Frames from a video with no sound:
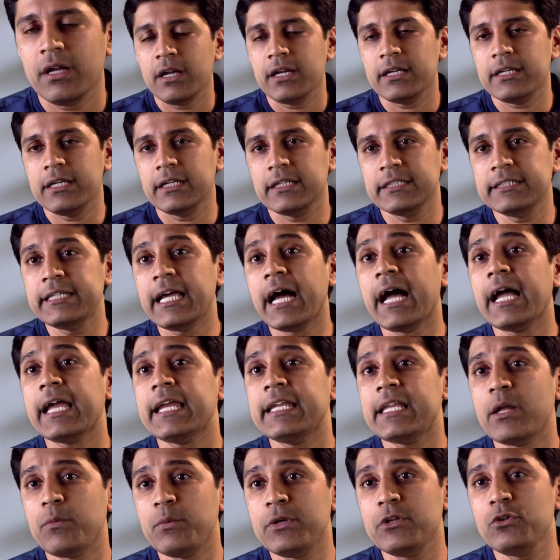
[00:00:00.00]
The dye
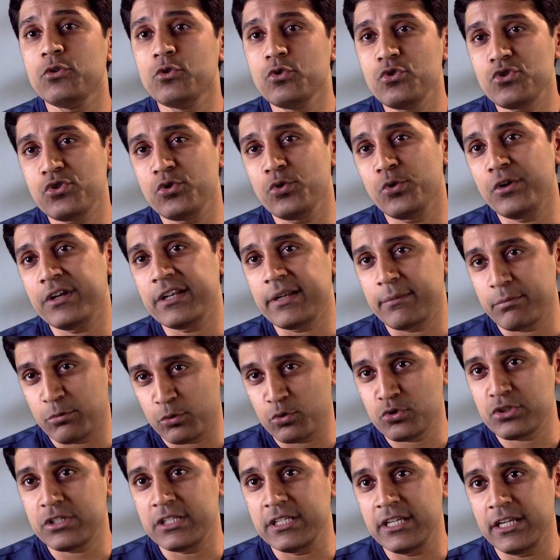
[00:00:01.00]
that we use during the
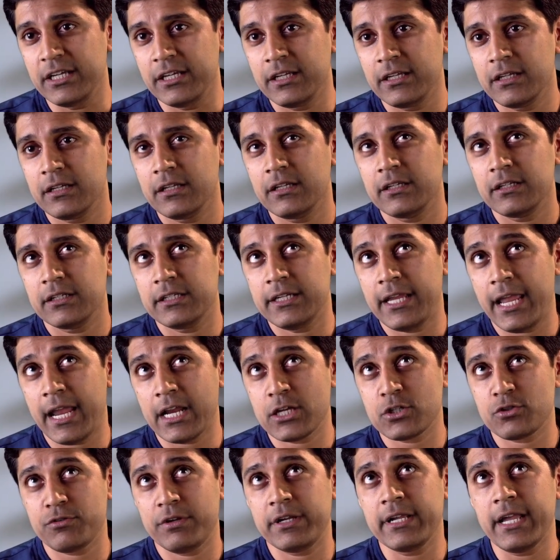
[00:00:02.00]
procedure, the
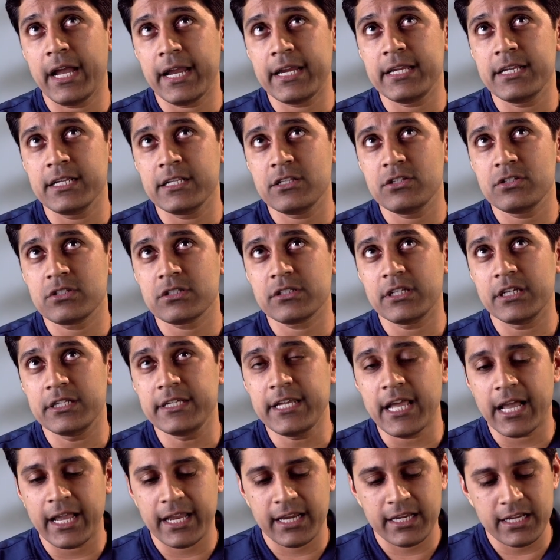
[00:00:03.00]
X-ray guidance, the
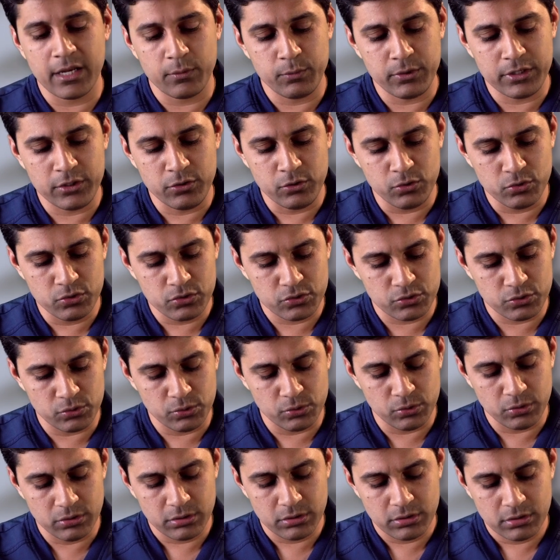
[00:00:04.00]
dye that we use
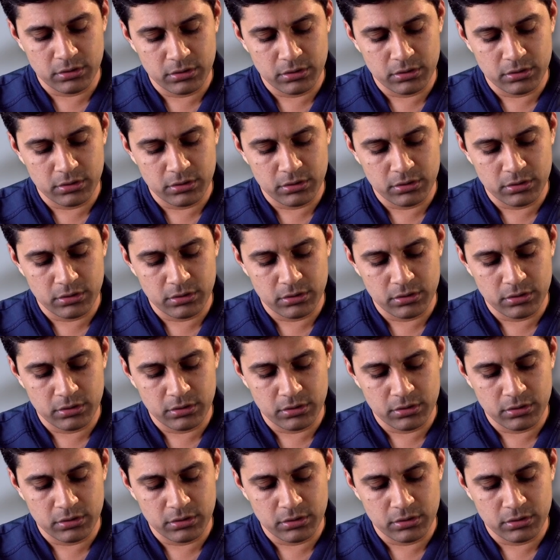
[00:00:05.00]
to